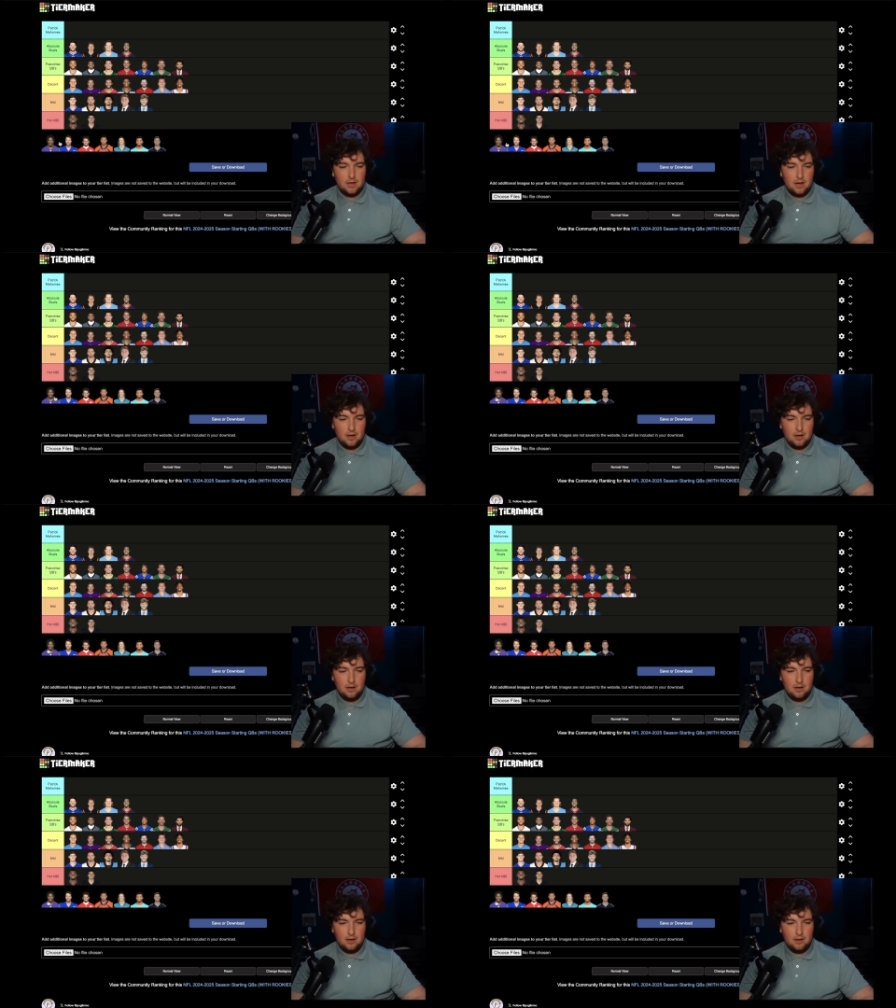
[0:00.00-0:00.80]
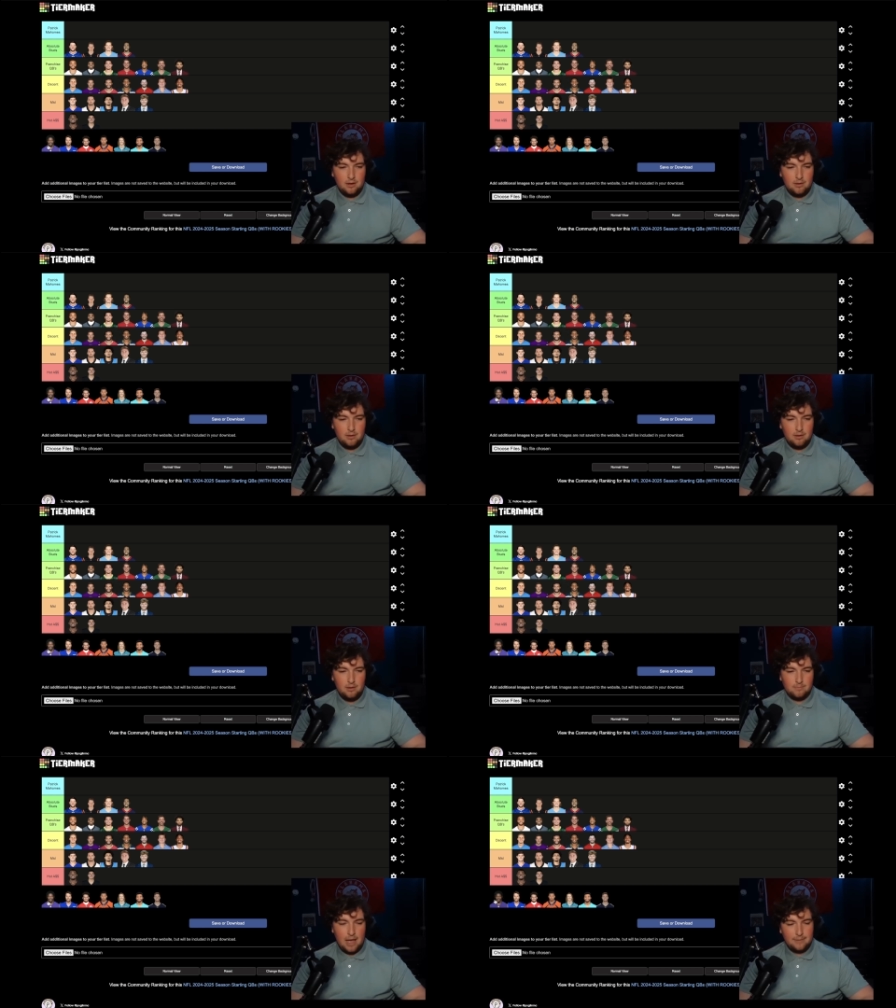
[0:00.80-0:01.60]

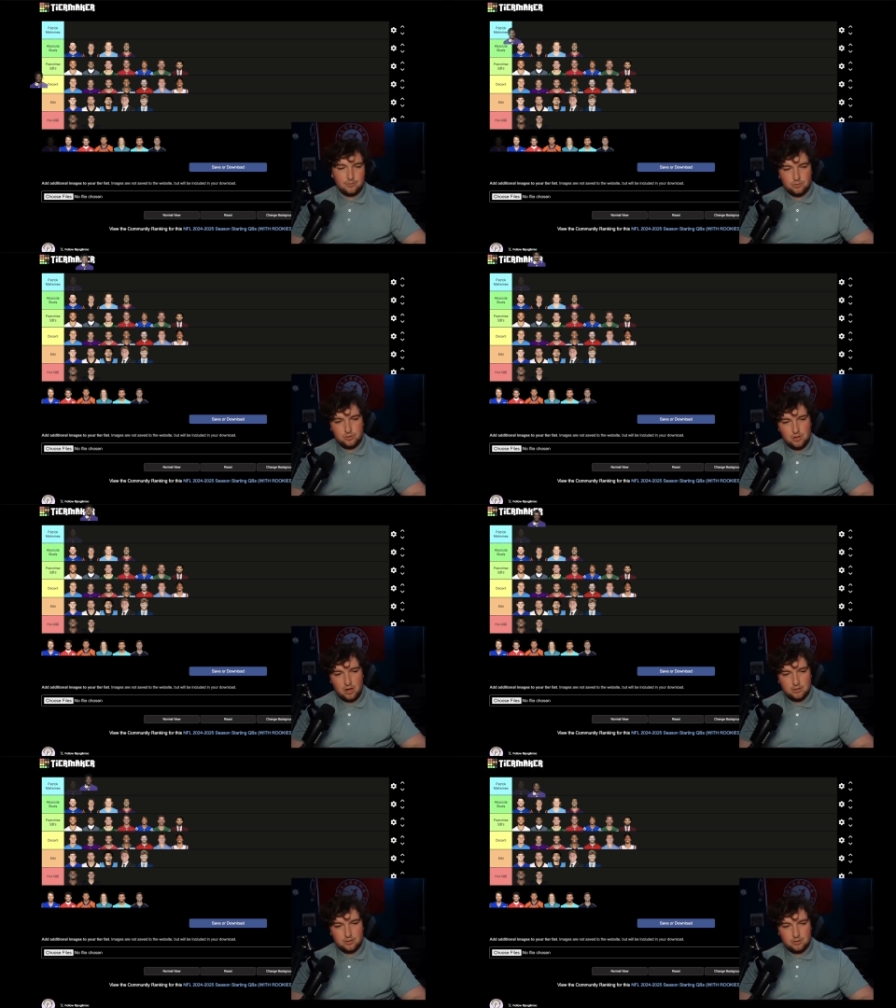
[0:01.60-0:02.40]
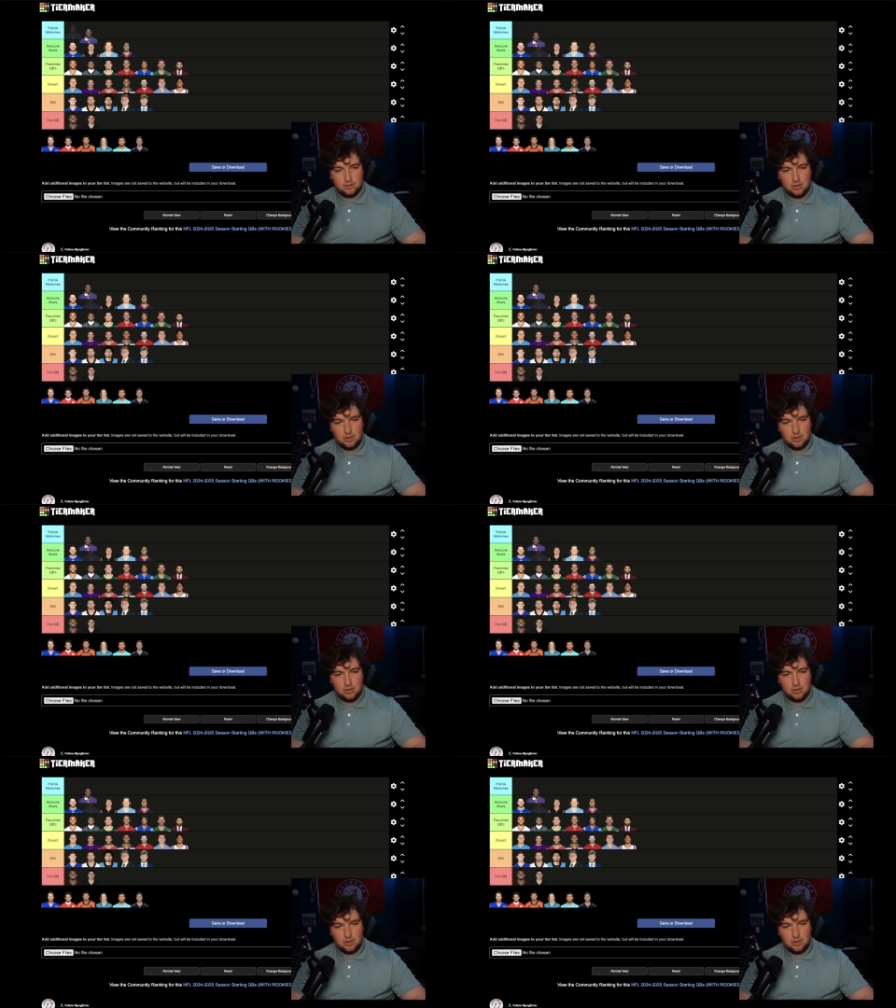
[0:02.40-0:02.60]
Absolute studs.